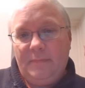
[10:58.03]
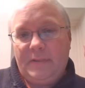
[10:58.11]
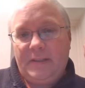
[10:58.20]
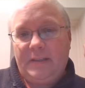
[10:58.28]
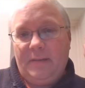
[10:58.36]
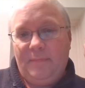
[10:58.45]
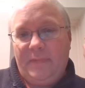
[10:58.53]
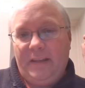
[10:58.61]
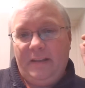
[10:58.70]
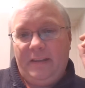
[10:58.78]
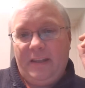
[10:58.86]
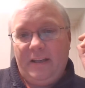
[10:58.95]

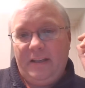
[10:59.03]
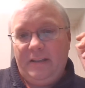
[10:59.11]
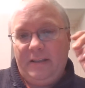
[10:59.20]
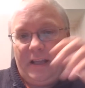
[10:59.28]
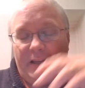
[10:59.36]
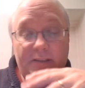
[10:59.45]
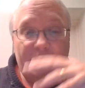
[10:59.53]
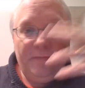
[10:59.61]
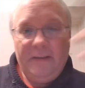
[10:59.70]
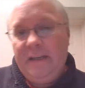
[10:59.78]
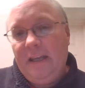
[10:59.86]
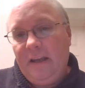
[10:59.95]
something that has the
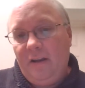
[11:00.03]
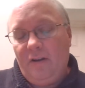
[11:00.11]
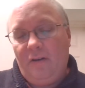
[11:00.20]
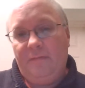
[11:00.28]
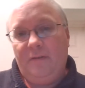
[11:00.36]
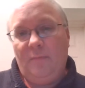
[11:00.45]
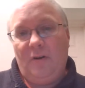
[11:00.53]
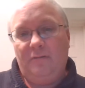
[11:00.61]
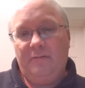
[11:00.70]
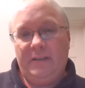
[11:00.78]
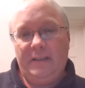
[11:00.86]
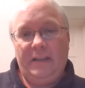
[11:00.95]
veneer of
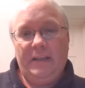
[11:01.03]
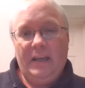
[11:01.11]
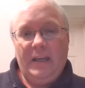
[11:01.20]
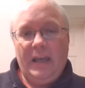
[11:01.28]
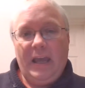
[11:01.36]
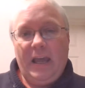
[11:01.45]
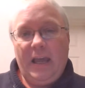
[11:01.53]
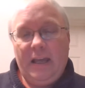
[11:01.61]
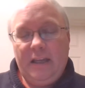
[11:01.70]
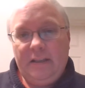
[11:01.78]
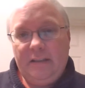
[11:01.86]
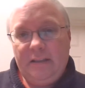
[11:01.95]
democracy
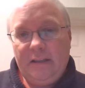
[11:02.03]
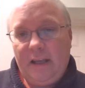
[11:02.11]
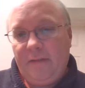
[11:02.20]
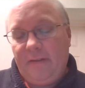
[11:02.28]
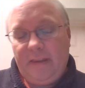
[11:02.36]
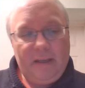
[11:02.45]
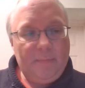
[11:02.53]
and everything